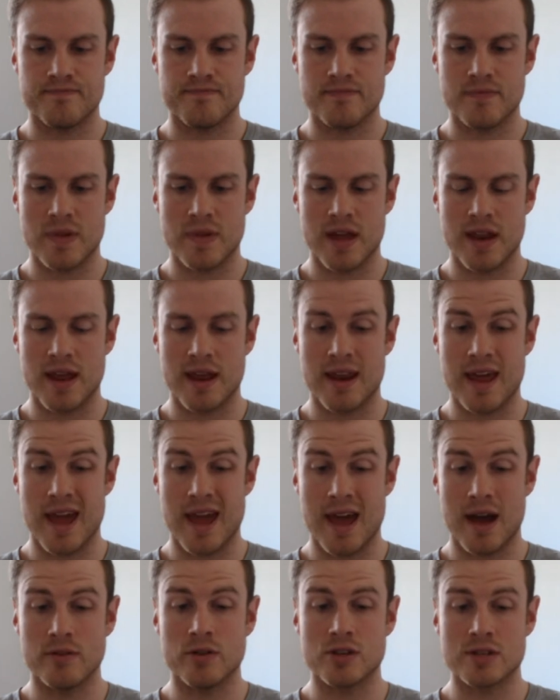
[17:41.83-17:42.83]
and
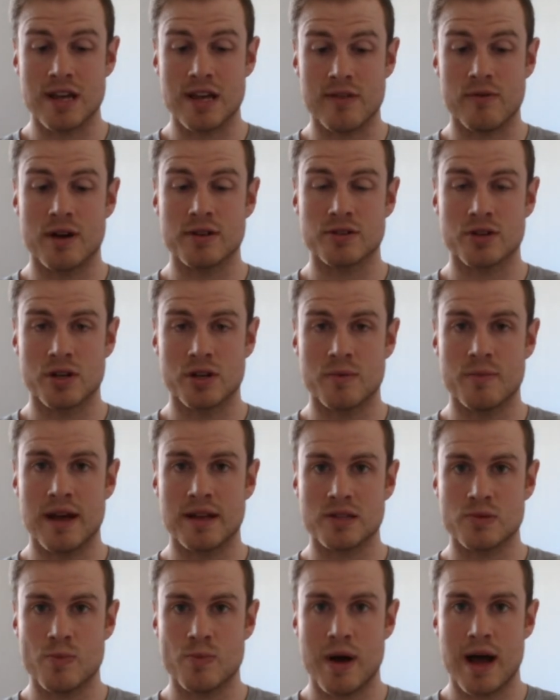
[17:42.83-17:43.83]
how New South Wales are going to
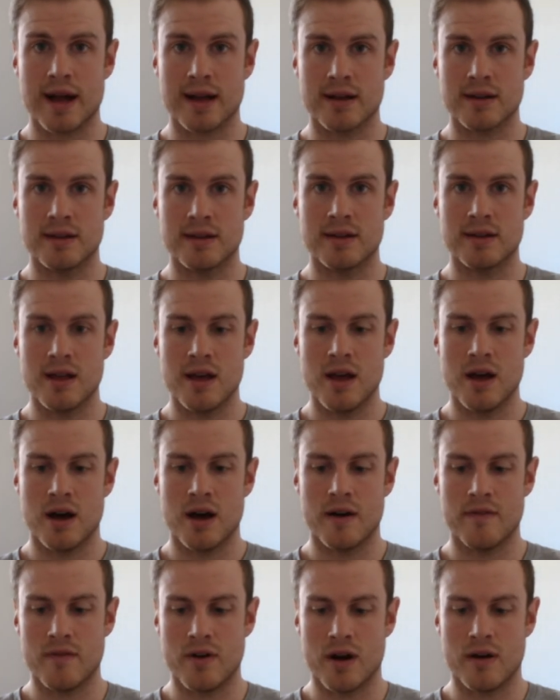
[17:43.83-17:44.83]
bounce back.
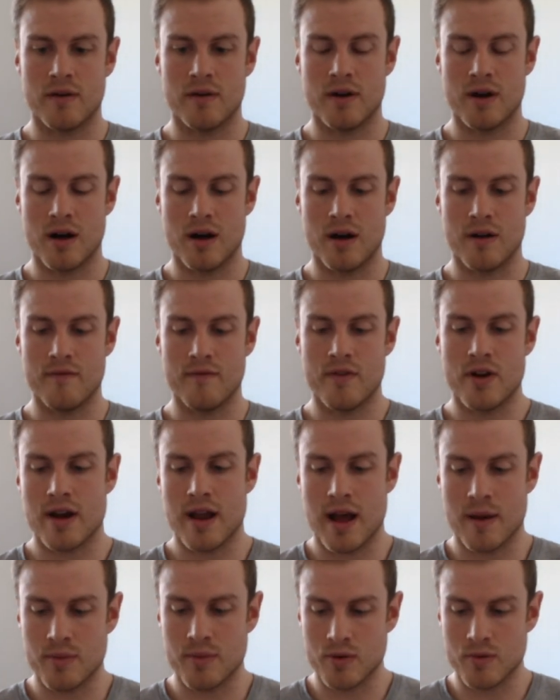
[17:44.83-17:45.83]
I'm very
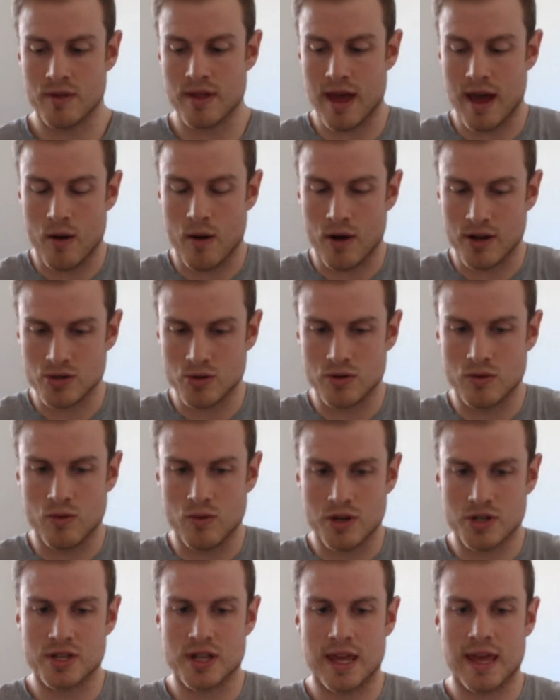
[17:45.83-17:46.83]
happy with how I sort of
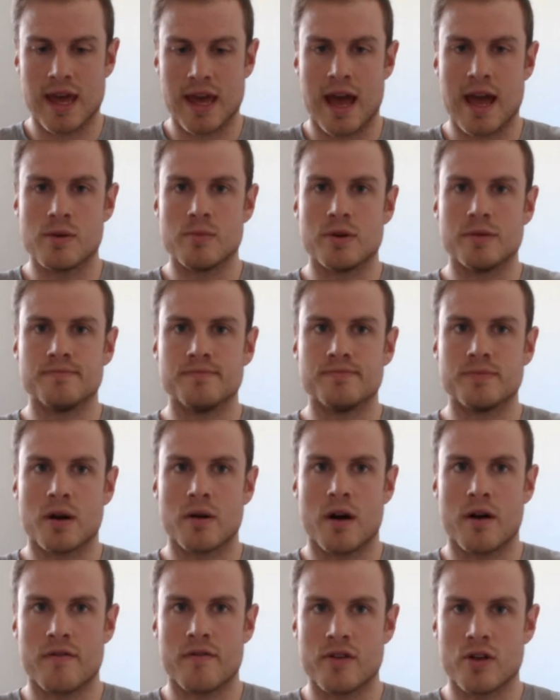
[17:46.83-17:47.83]
watched the game, and
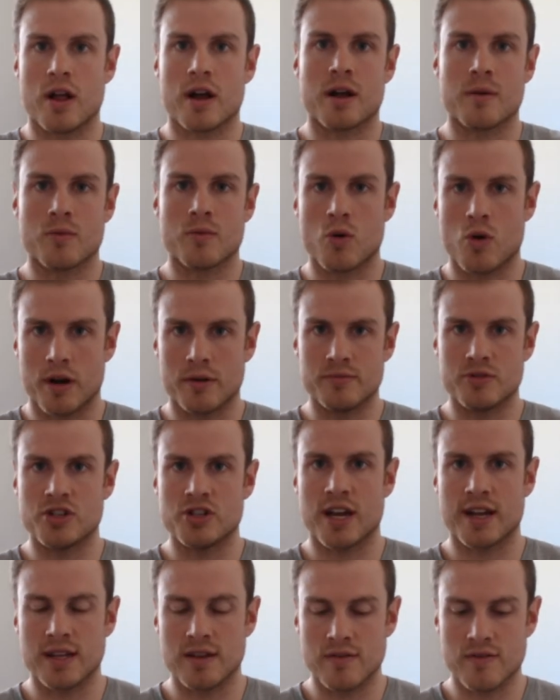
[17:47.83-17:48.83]
I feel like I'm quite
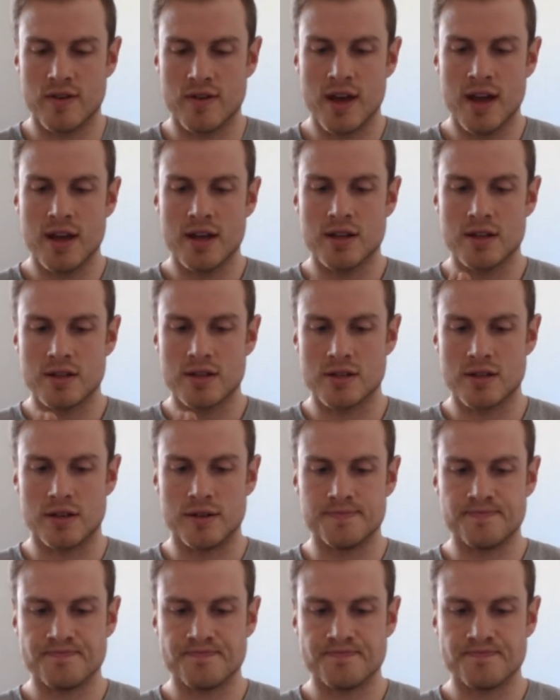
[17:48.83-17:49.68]
objective to,